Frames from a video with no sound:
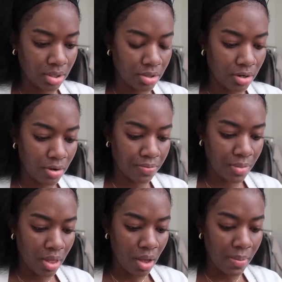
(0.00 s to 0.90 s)
I don't know.
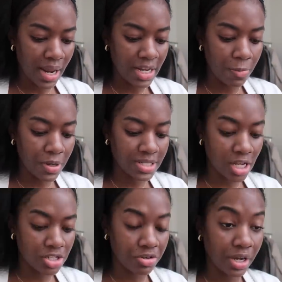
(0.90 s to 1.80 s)
But I did put
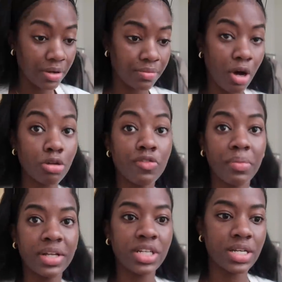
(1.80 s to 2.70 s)
sunscreen all over
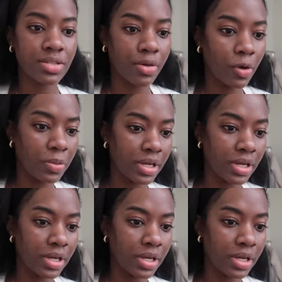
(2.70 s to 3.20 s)
my chest though,